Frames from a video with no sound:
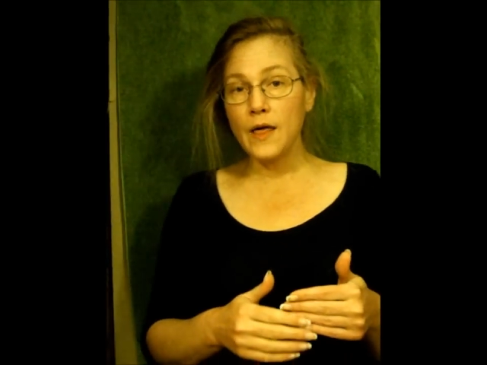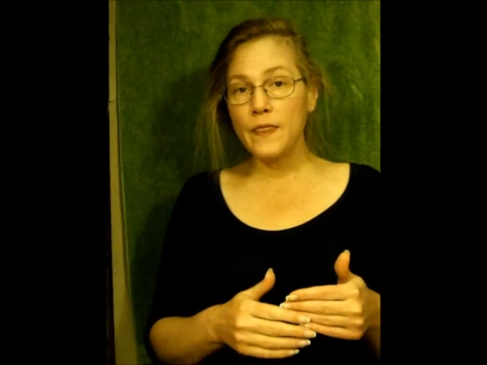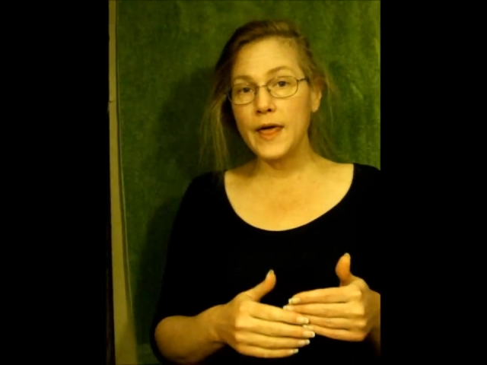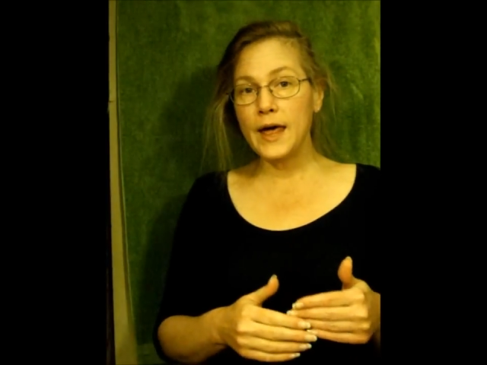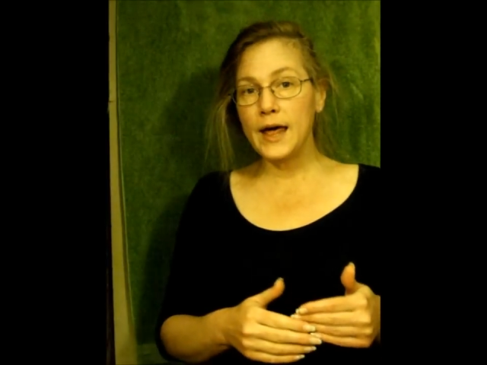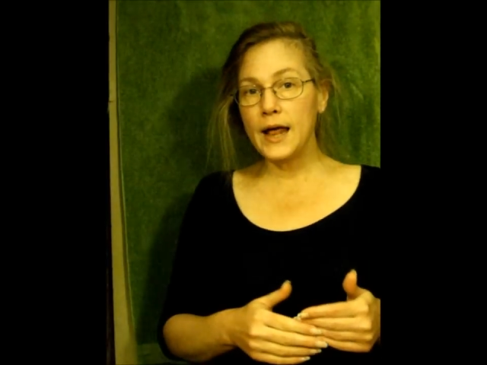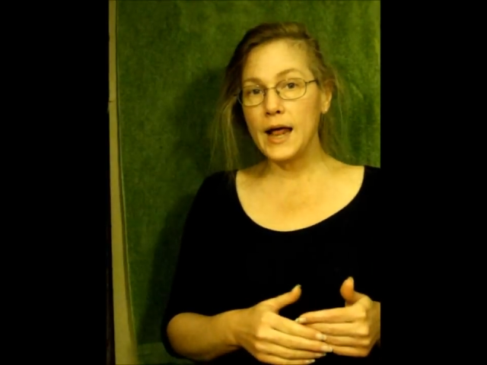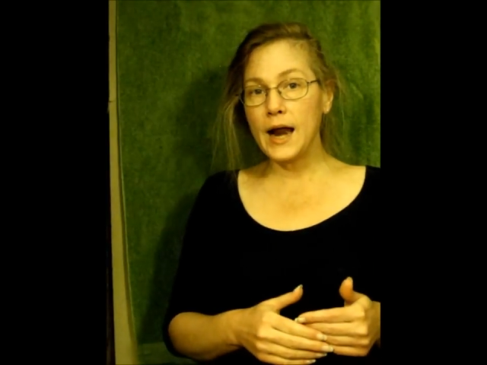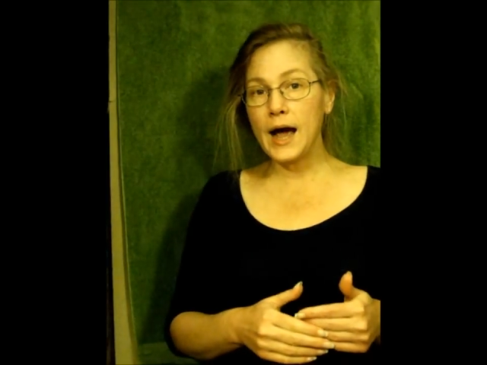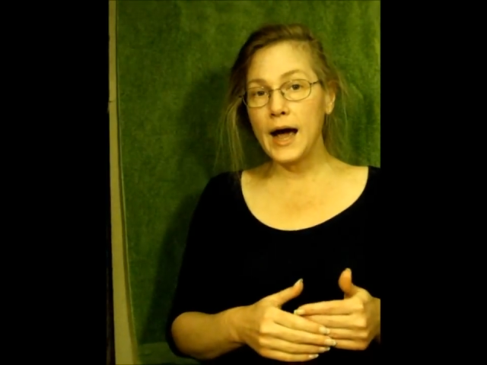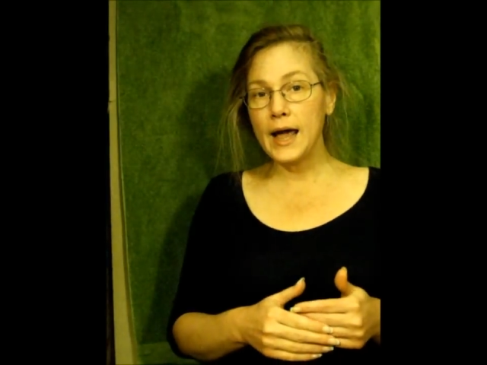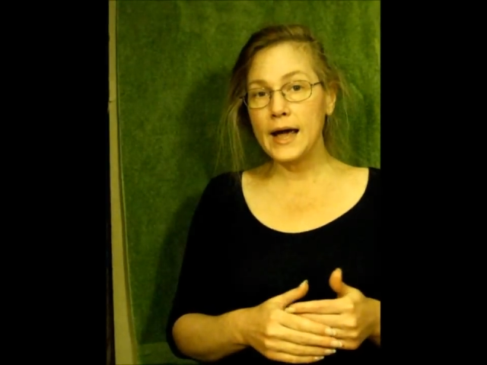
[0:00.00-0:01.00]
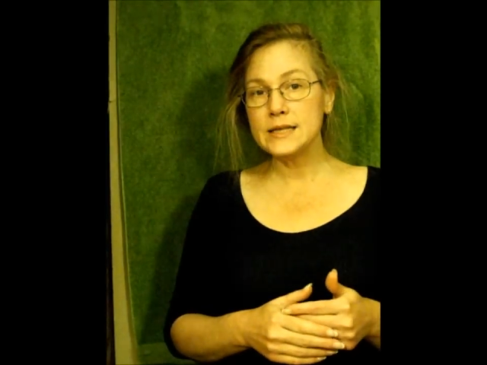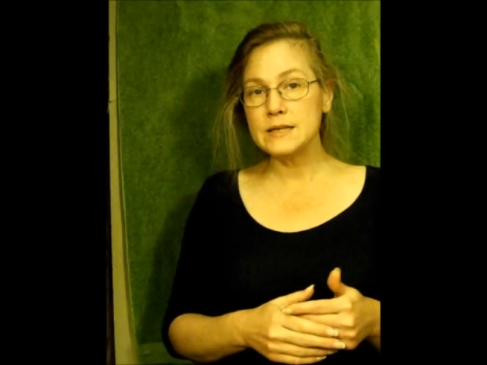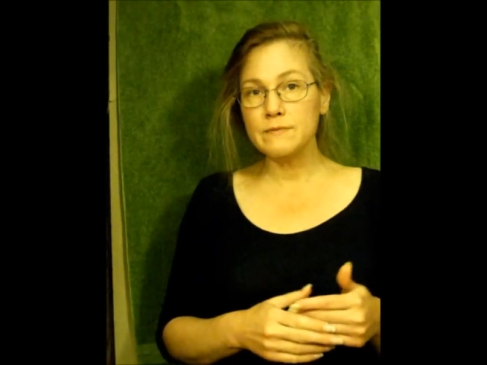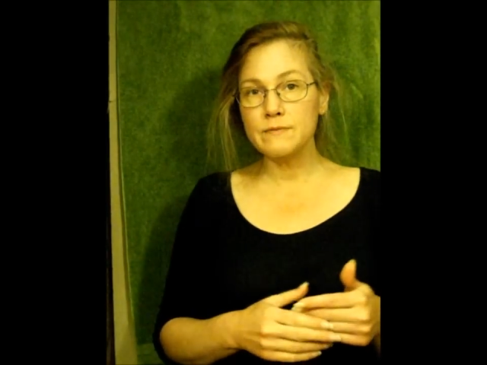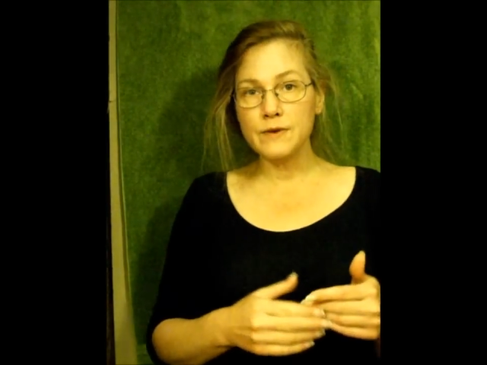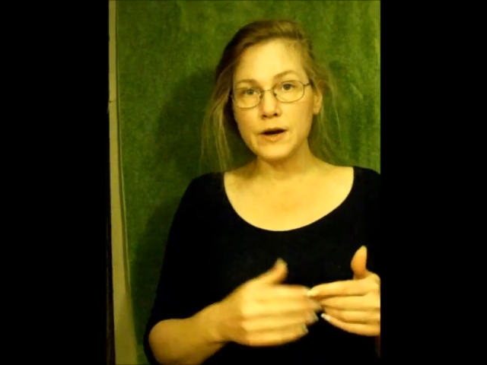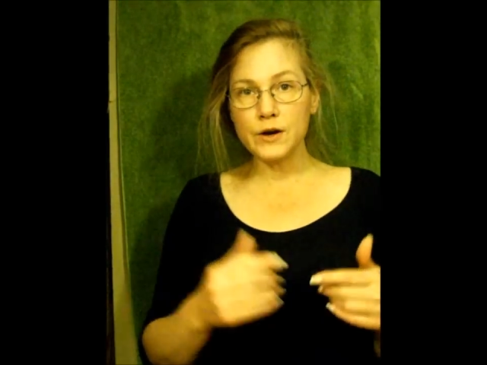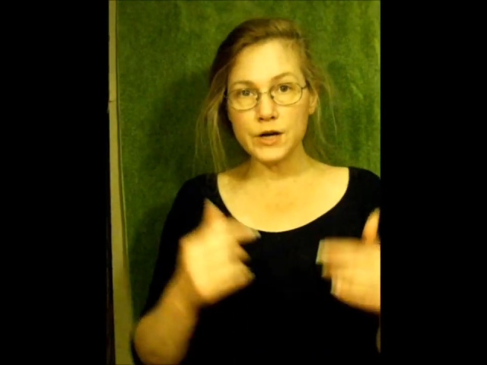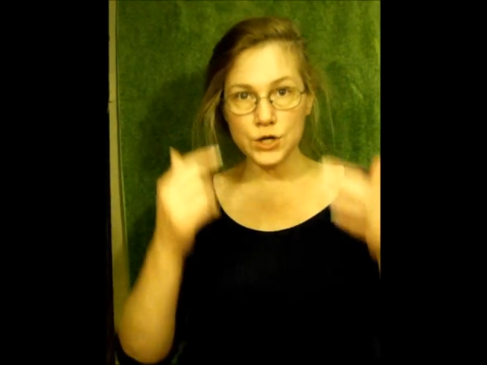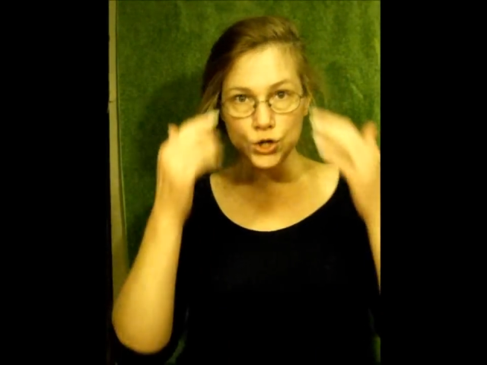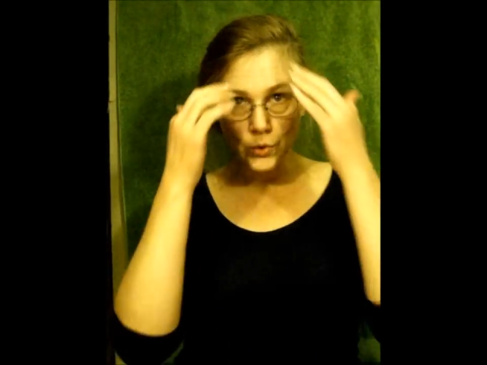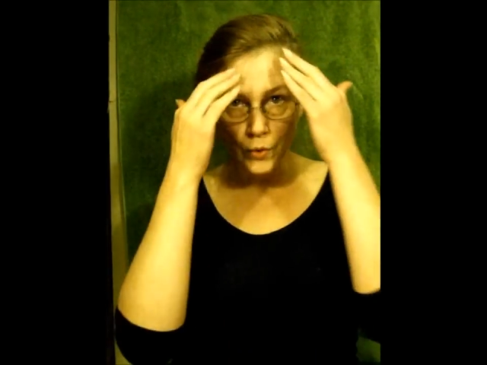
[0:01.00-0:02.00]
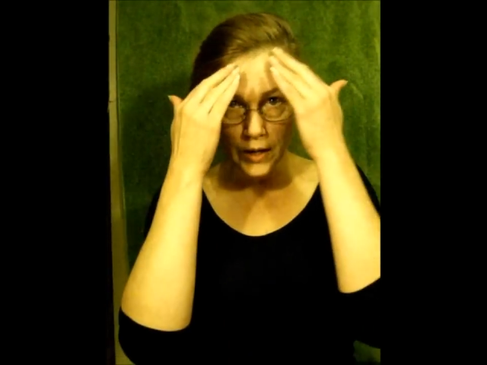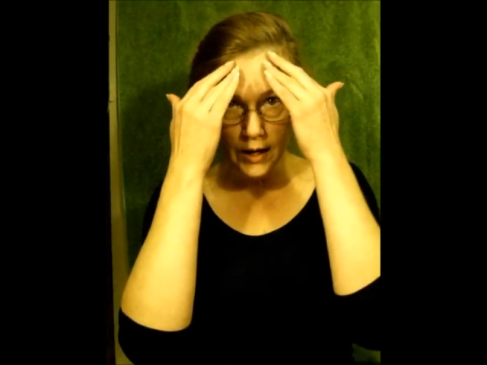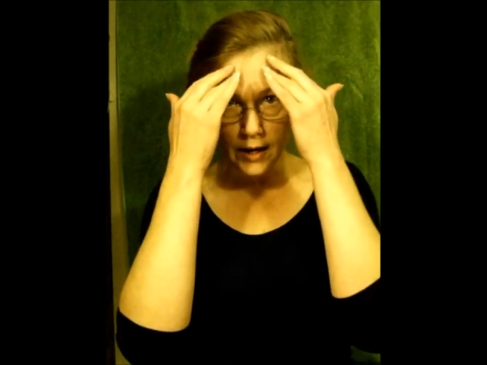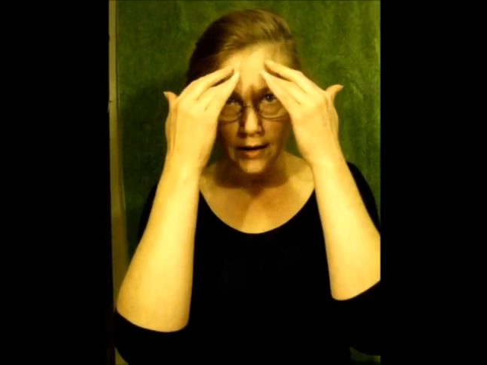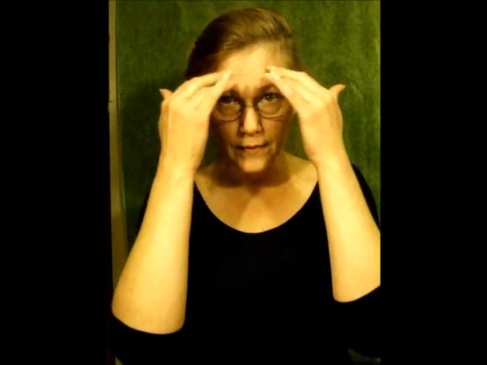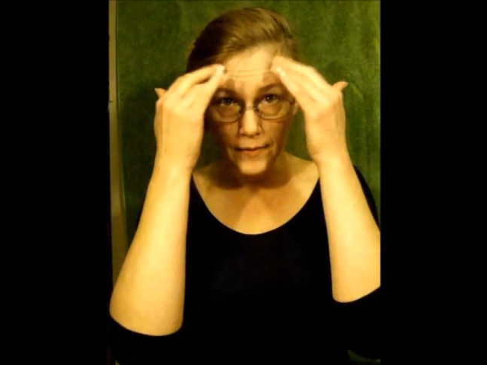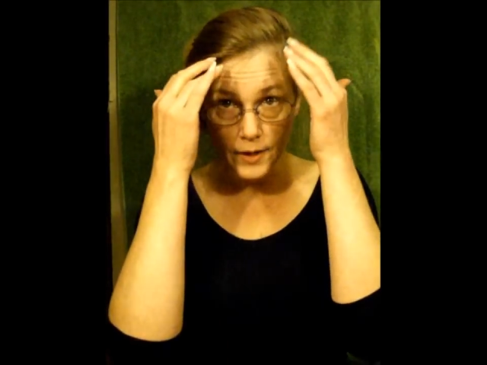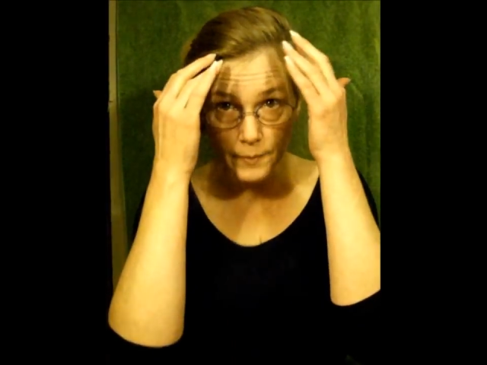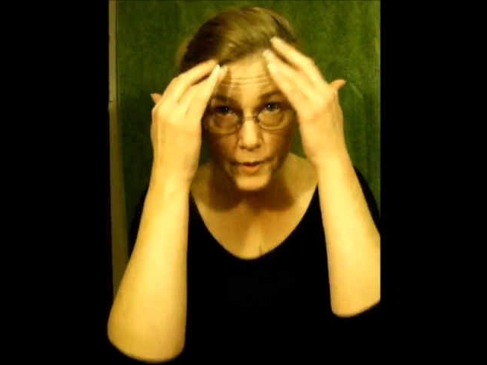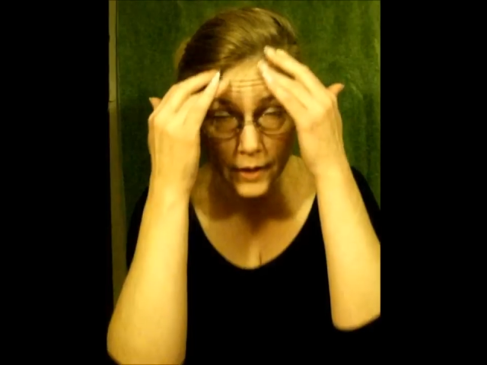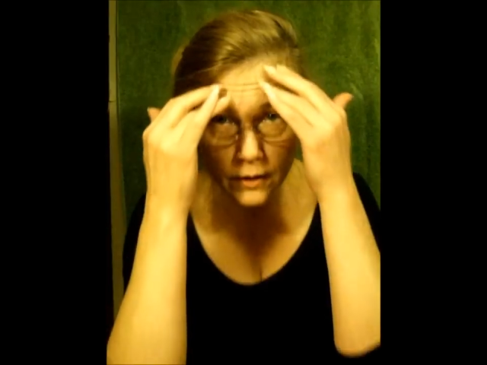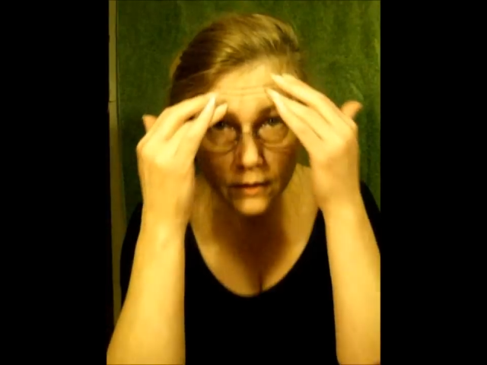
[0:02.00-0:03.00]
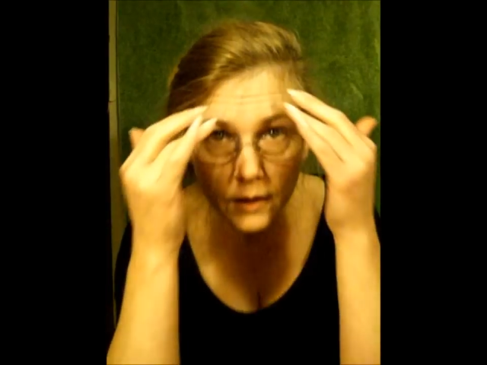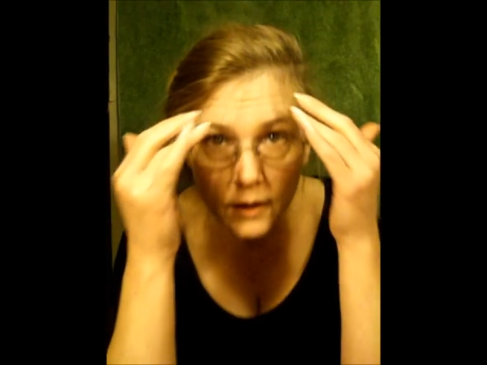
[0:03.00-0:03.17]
that I had some very short hair up here,